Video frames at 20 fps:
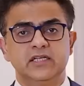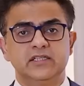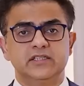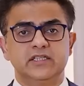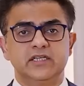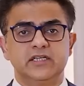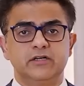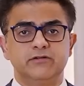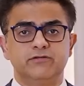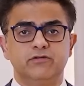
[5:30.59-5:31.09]

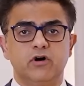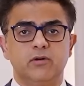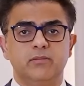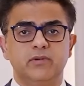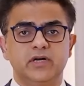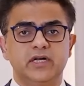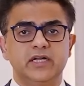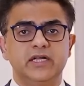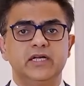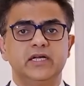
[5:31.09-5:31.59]
the
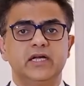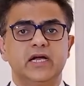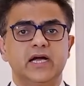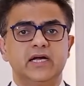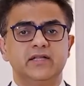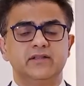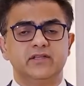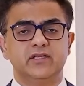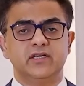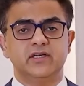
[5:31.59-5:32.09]
deformity
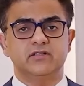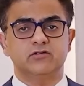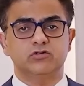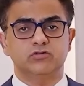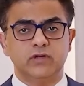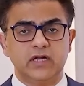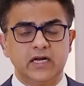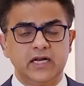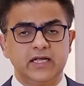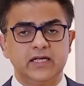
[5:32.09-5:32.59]
and the
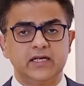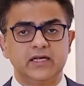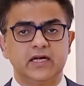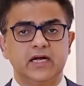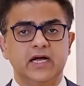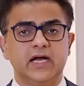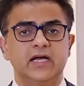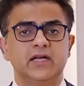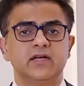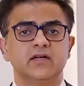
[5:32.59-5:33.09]
swelling
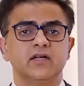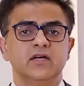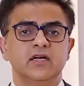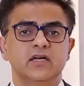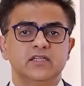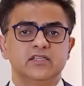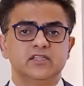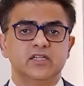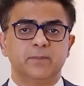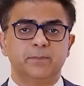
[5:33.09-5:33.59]
and
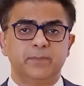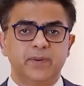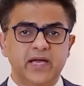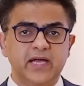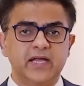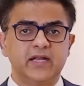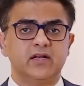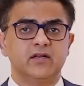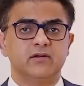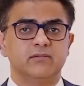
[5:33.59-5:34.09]
the
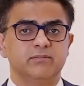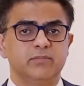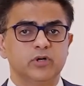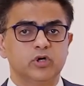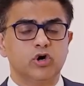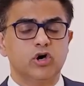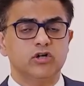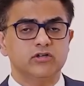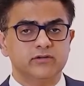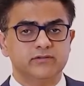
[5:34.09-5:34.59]
pain
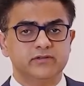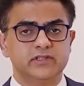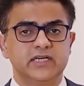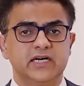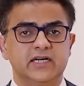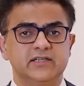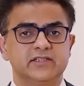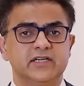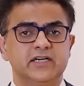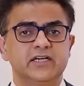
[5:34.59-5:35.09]
because of the
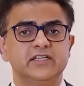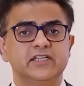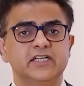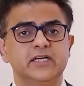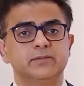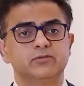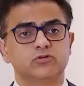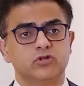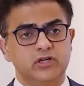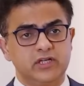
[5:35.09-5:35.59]
arthritis
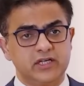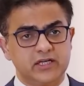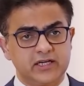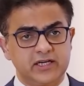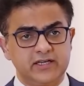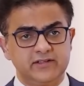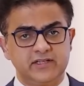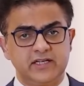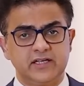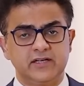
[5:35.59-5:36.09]
keeps on
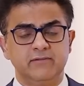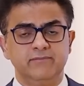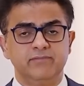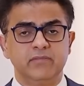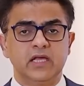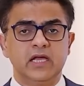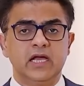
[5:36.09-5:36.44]
increasing.